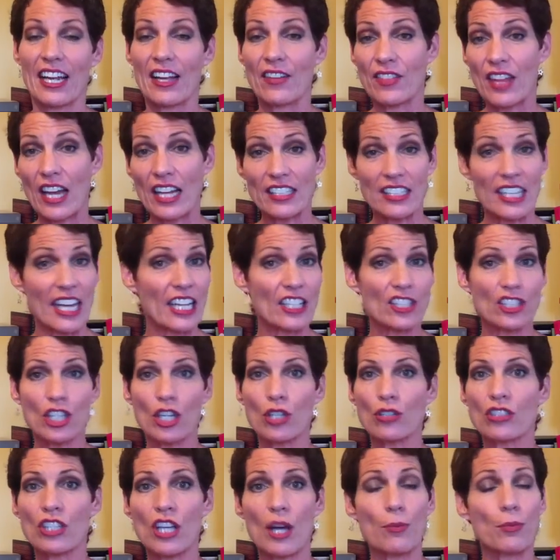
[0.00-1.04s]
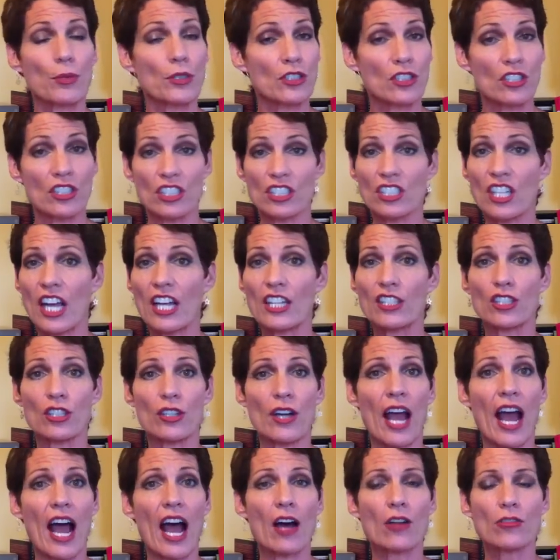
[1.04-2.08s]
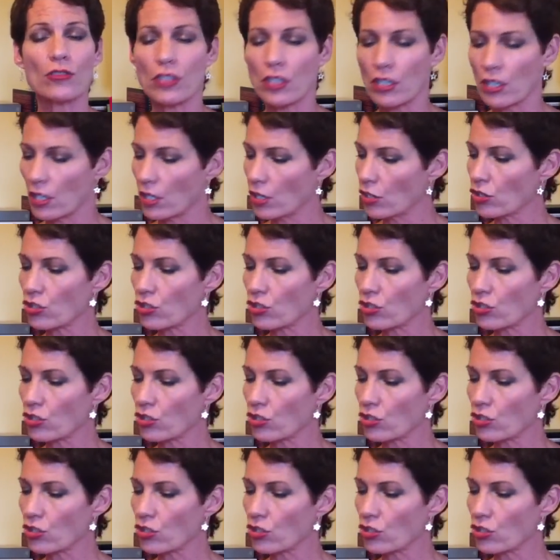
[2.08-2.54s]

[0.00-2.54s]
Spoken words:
If that day shows up and you decide you're out,